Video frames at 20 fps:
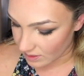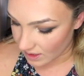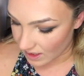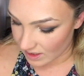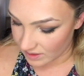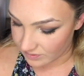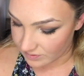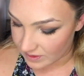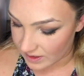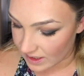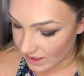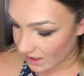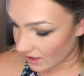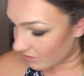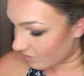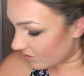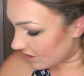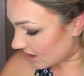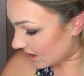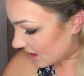Okay, I feel like I
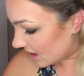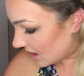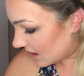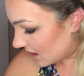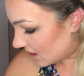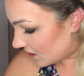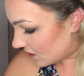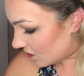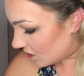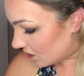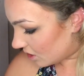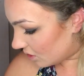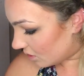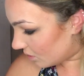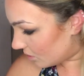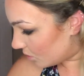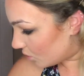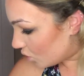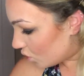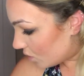really need to do
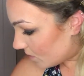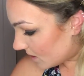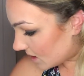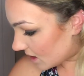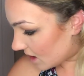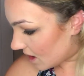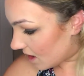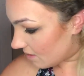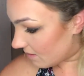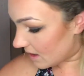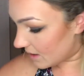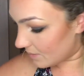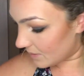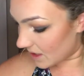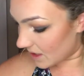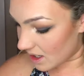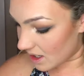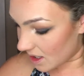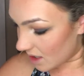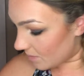more mascara and
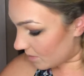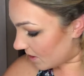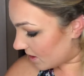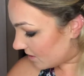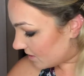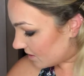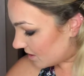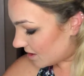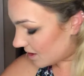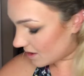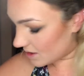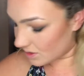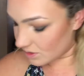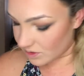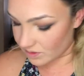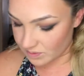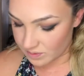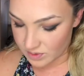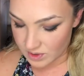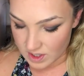eyebrows to sort
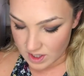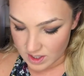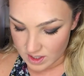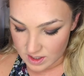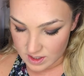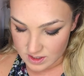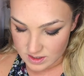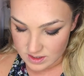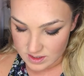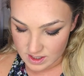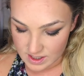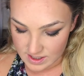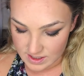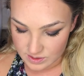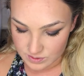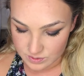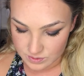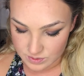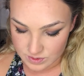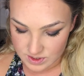of tie it
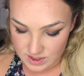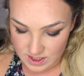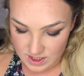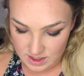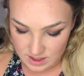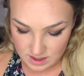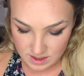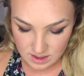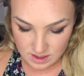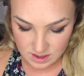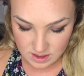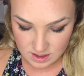all together.